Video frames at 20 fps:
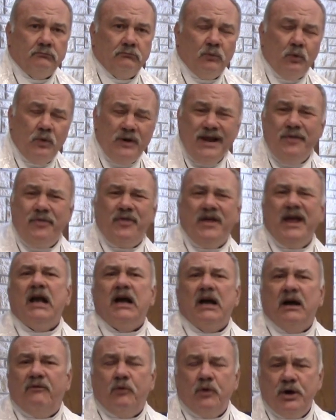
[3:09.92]
What do you think
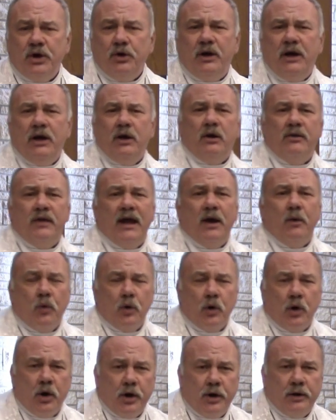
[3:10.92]
of when you hear that
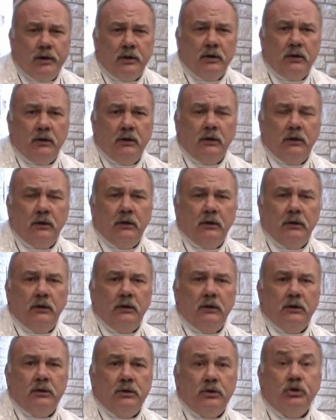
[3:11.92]
word
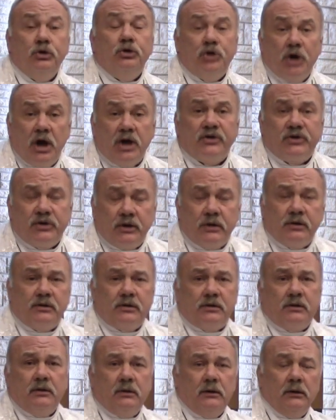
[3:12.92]

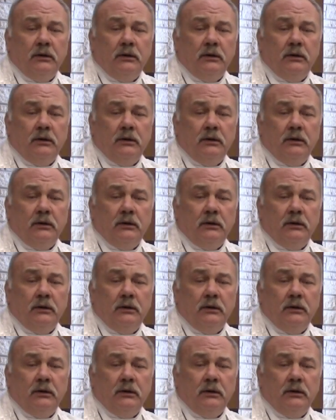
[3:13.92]
justice?